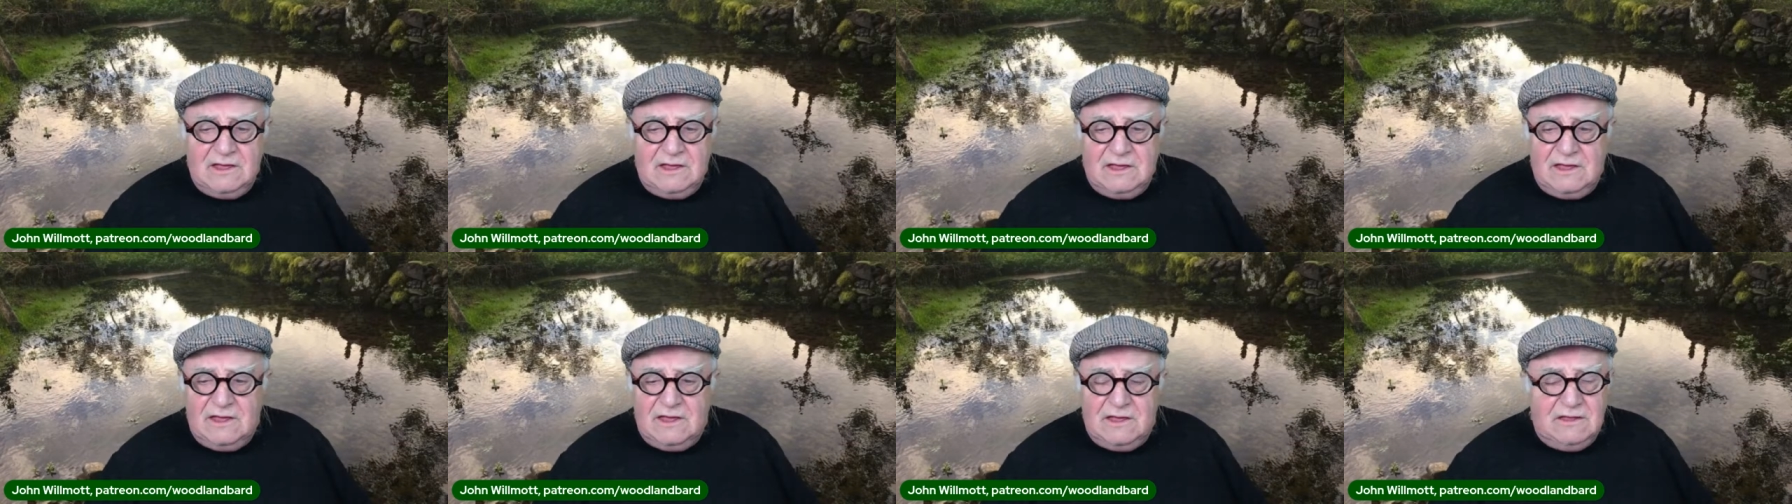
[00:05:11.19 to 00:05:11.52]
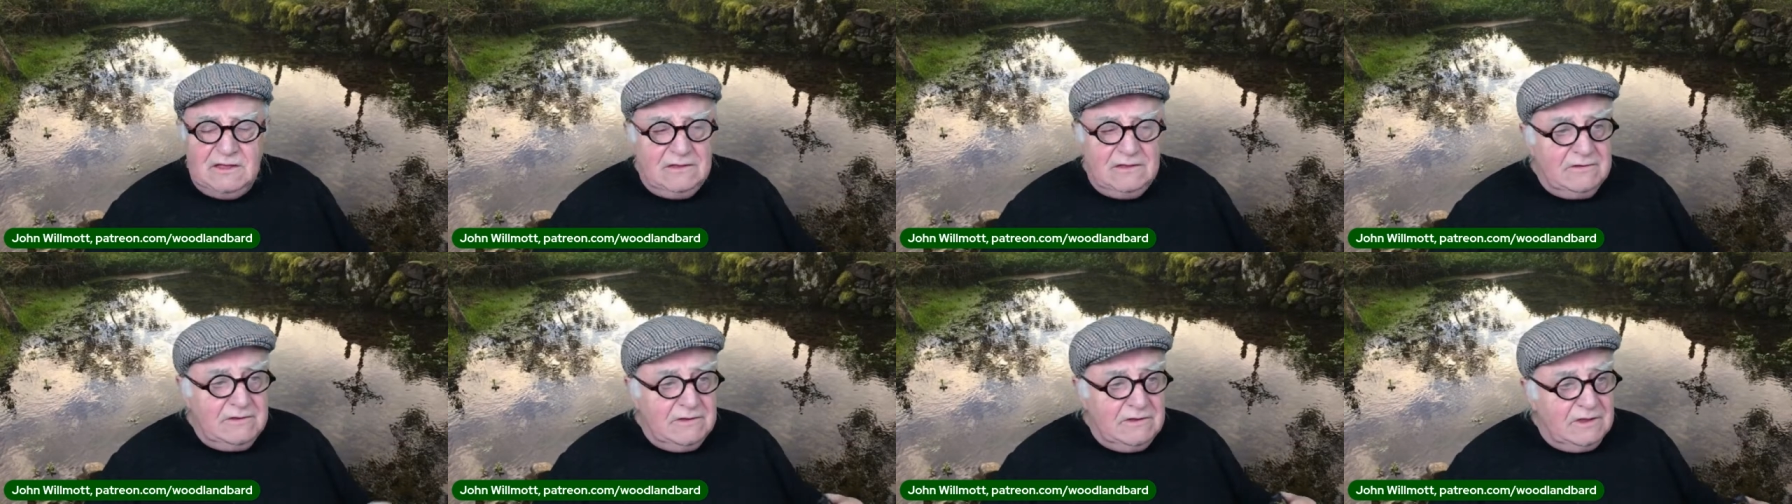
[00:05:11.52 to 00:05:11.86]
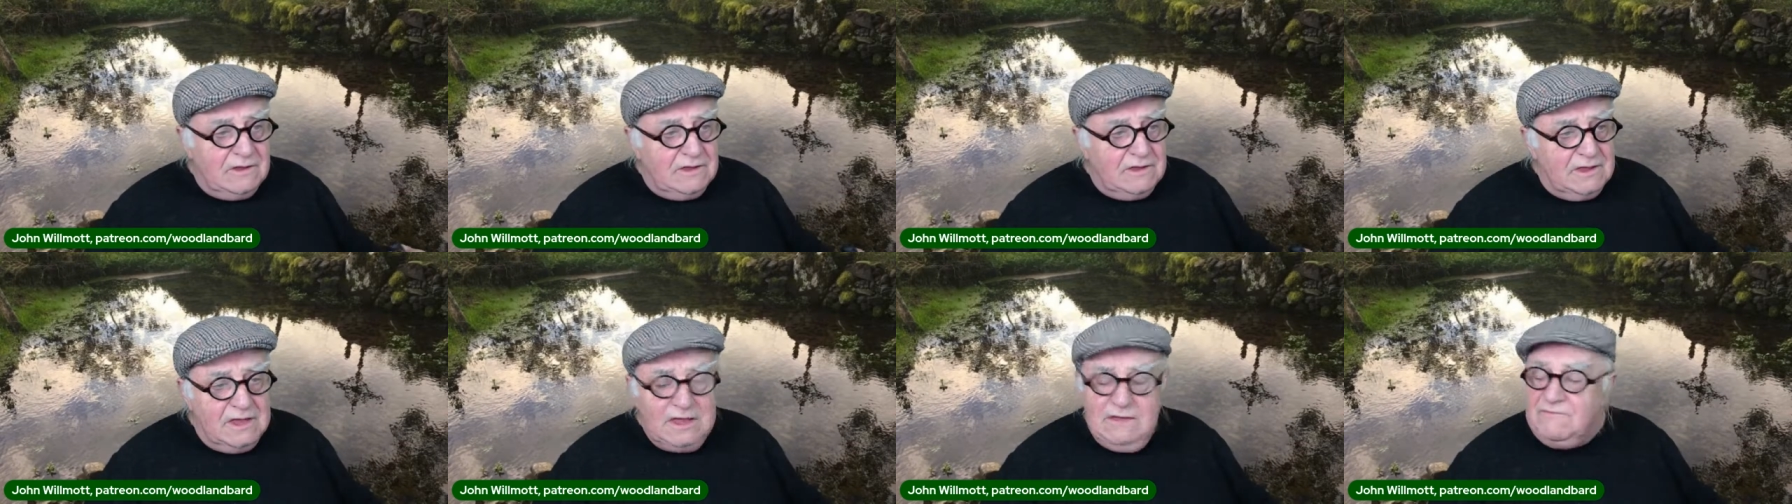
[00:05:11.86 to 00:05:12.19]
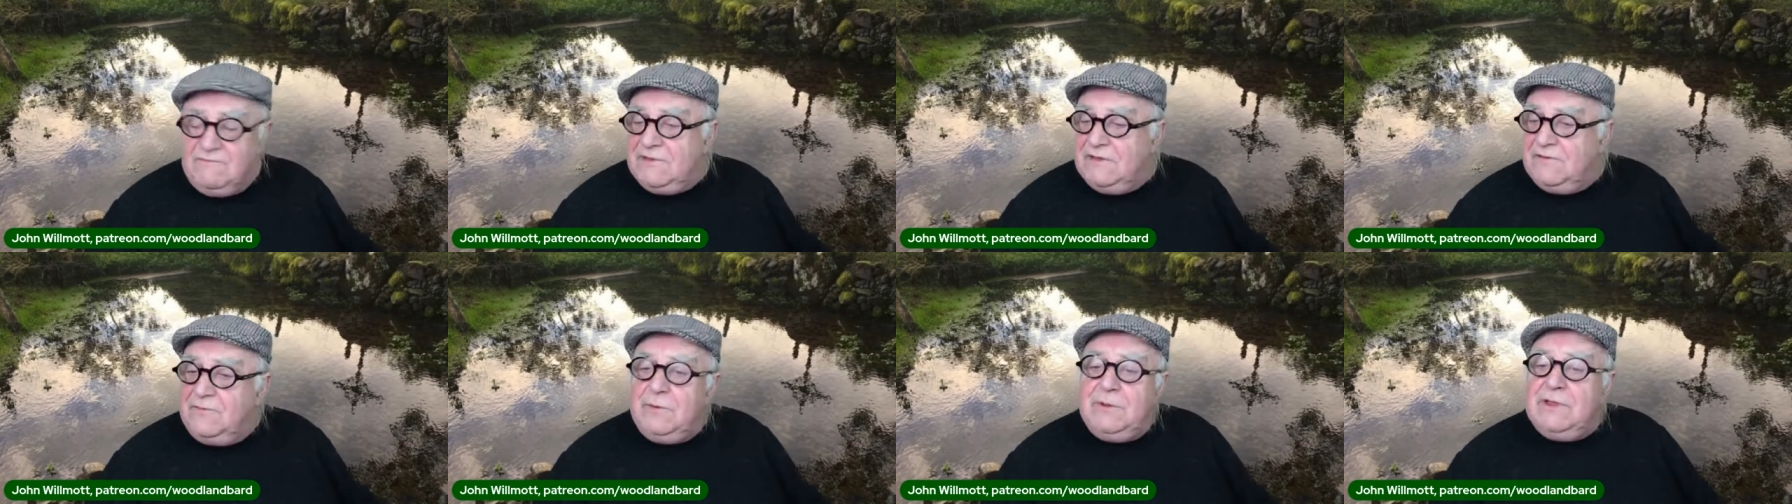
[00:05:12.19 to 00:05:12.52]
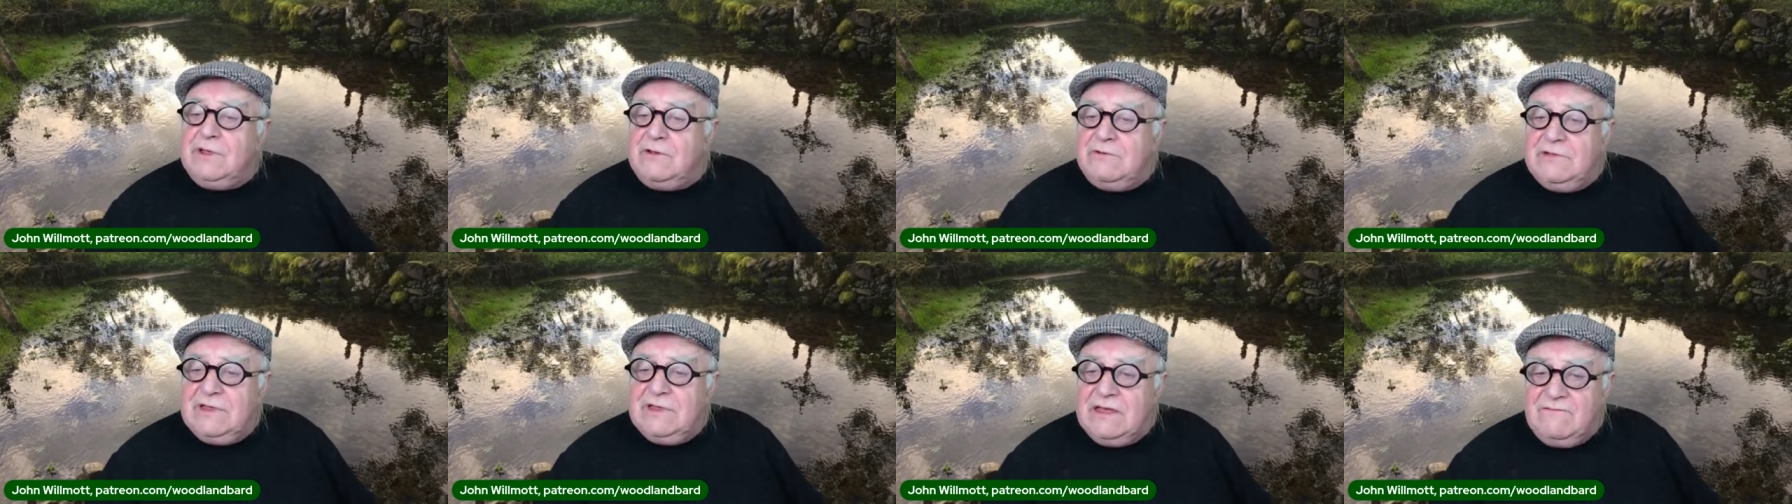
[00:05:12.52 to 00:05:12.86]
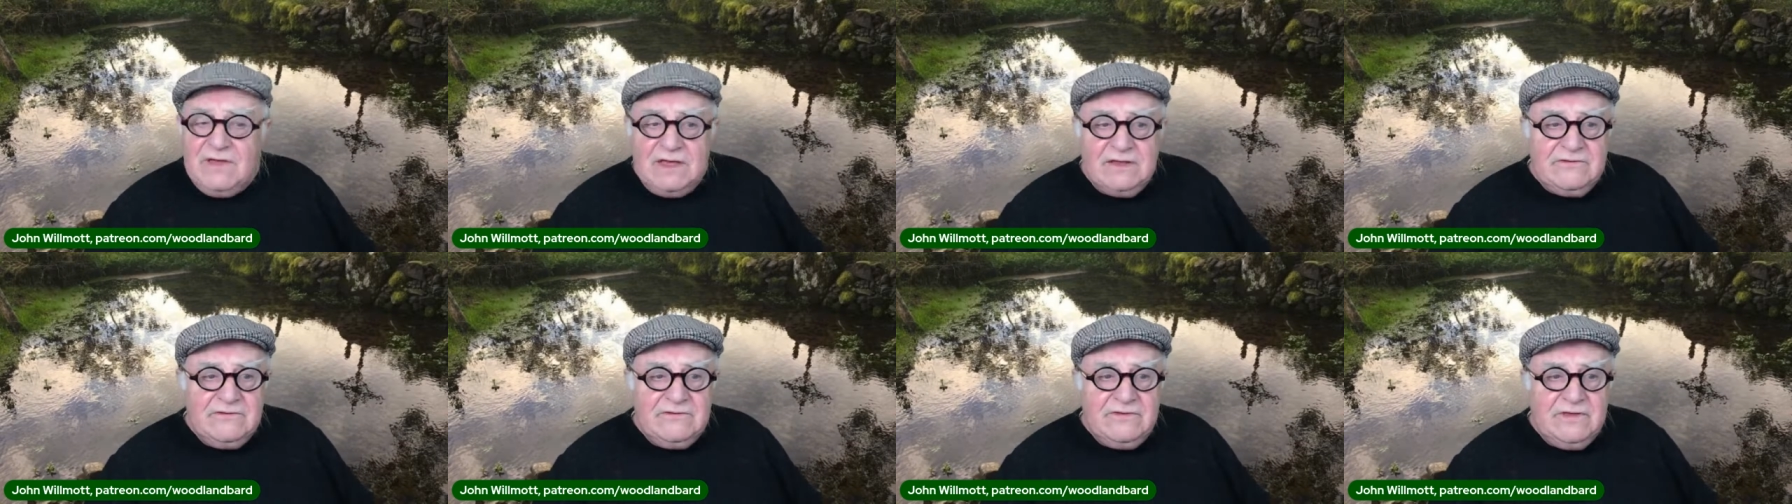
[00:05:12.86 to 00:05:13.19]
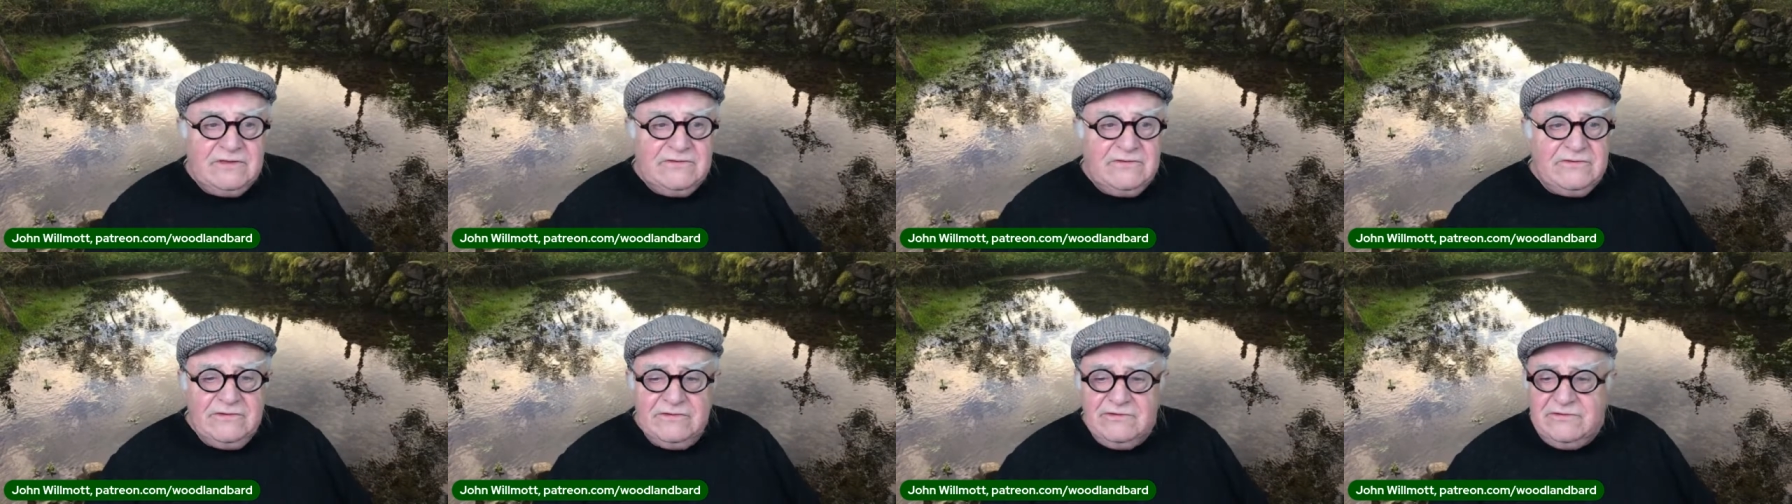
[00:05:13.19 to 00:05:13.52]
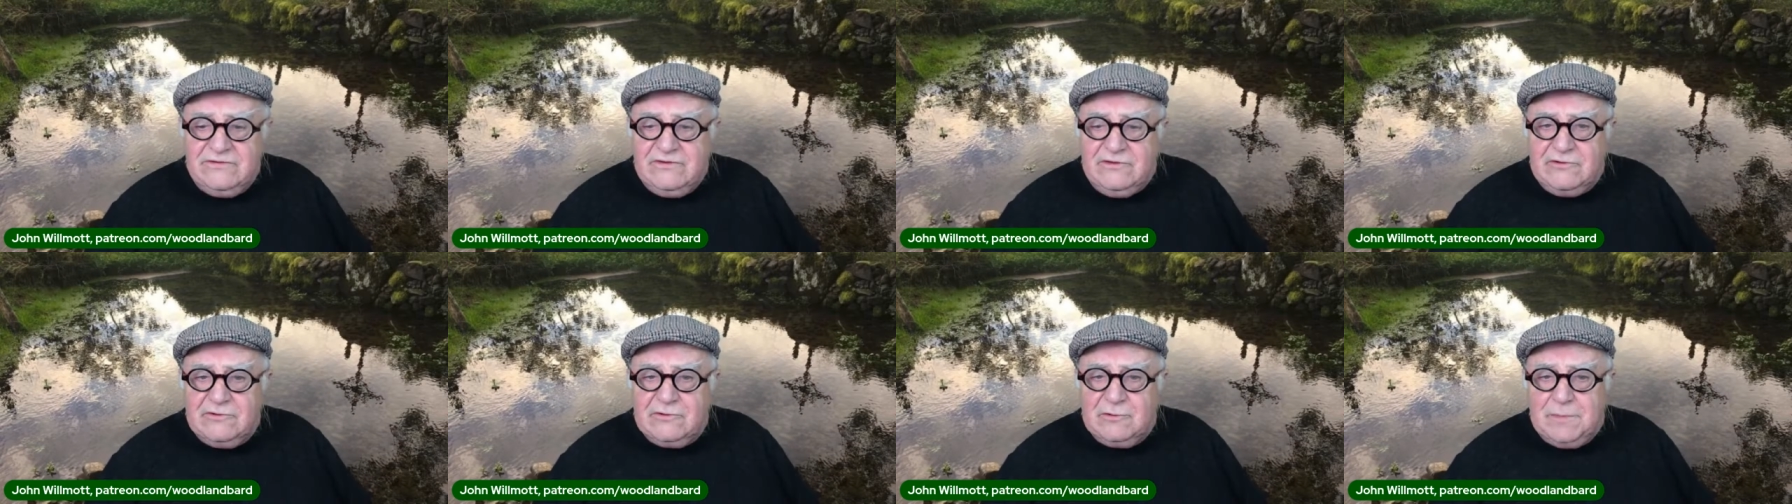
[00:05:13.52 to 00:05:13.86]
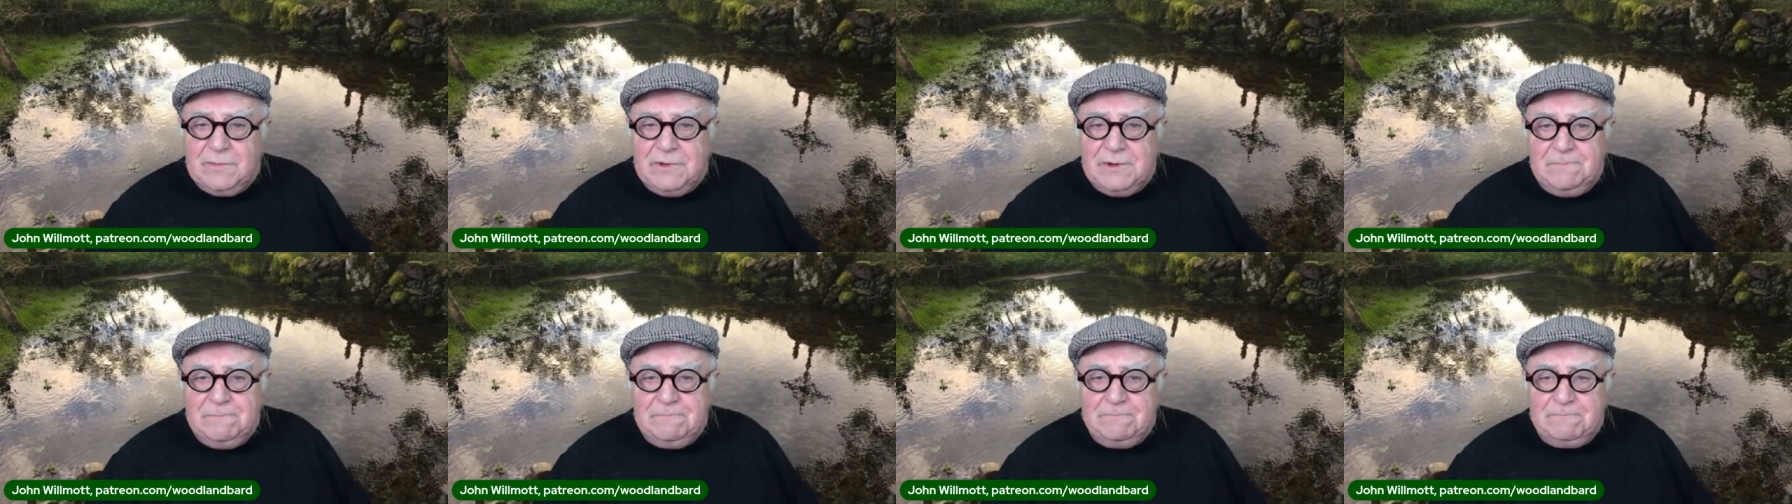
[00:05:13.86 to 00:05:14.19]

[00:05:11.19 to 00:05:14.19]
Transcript: and even if we don't have access to soap.